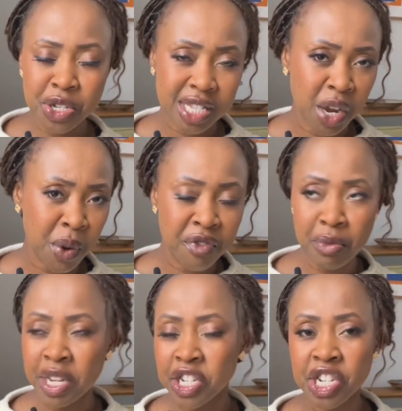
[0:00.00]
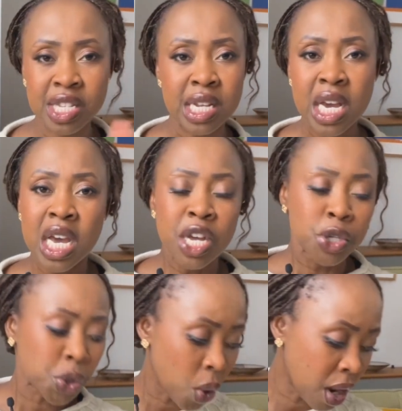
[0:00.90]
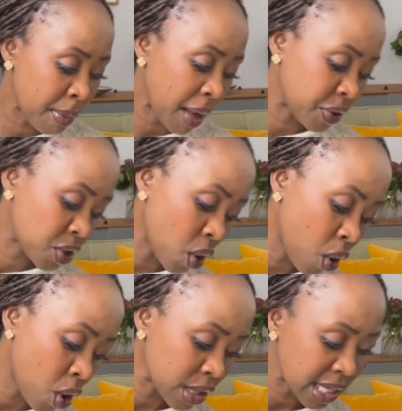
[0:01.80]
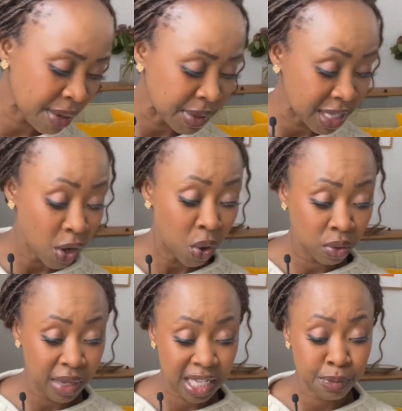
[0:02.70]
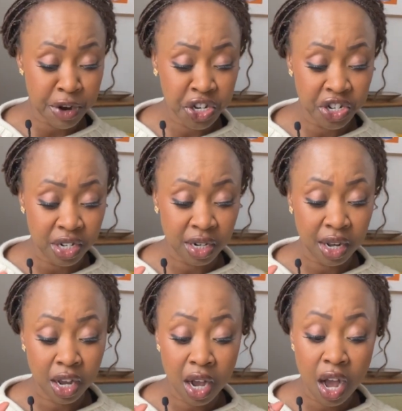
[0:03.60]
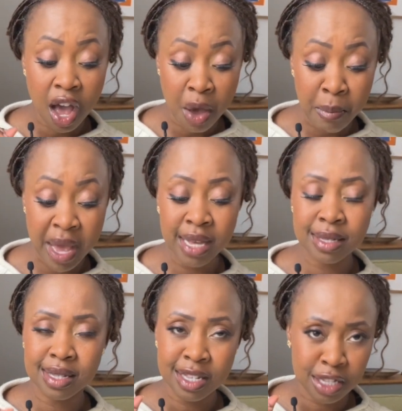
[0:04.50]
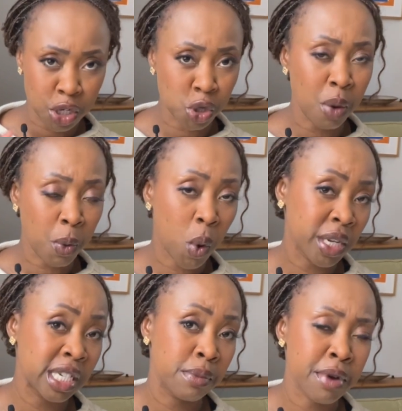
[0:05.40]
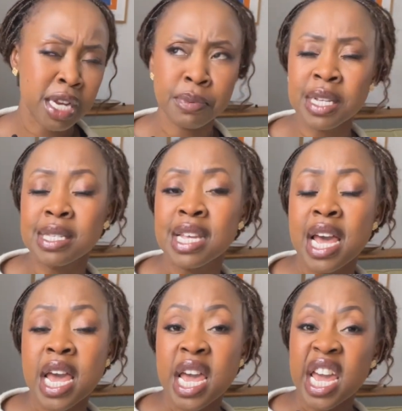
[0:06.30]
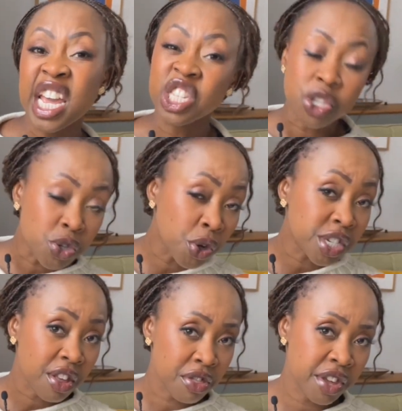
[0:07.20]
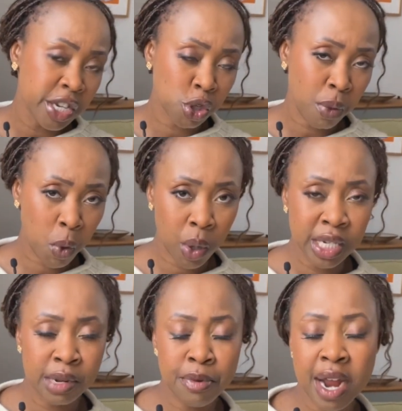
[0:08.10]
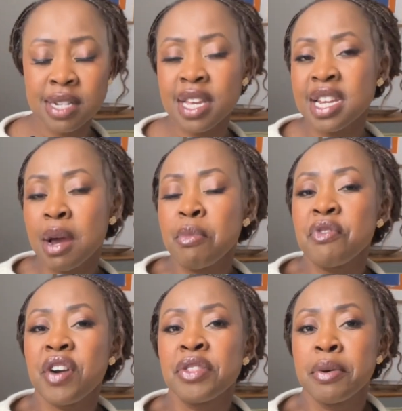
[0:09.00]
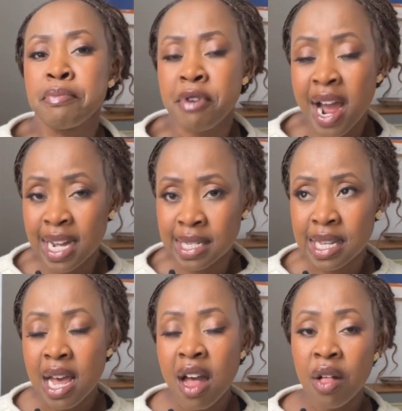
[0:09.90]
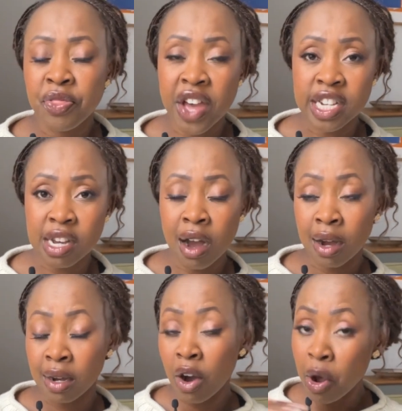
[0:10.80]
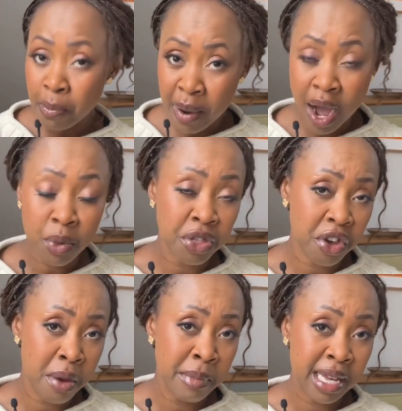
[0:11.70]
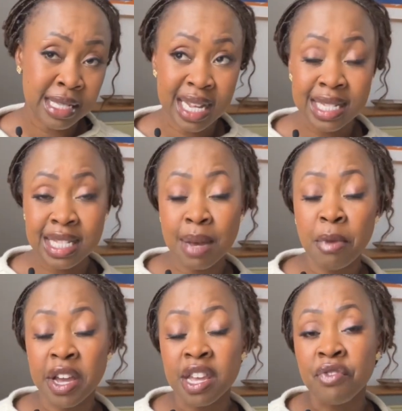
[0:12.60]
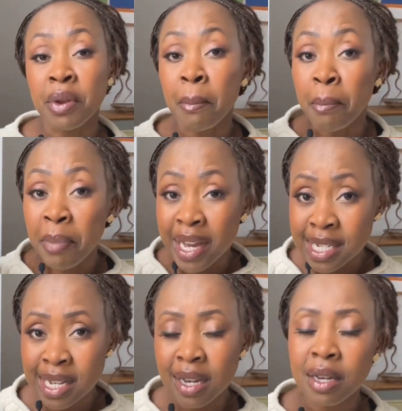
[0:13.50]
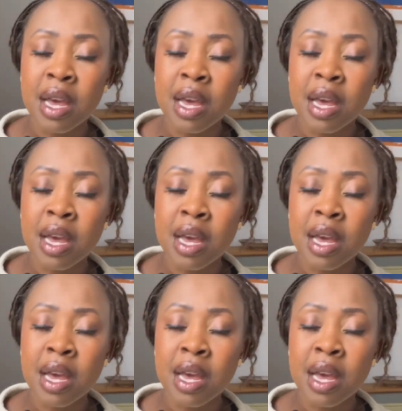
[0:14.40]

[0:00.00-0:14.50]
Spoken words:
segue for me to just talk about this whole concept, this whole expression, Hermes is the top quality brand, because it's not the top quality brand. There are a number of other brands that are on par with Hermes, and some are even better.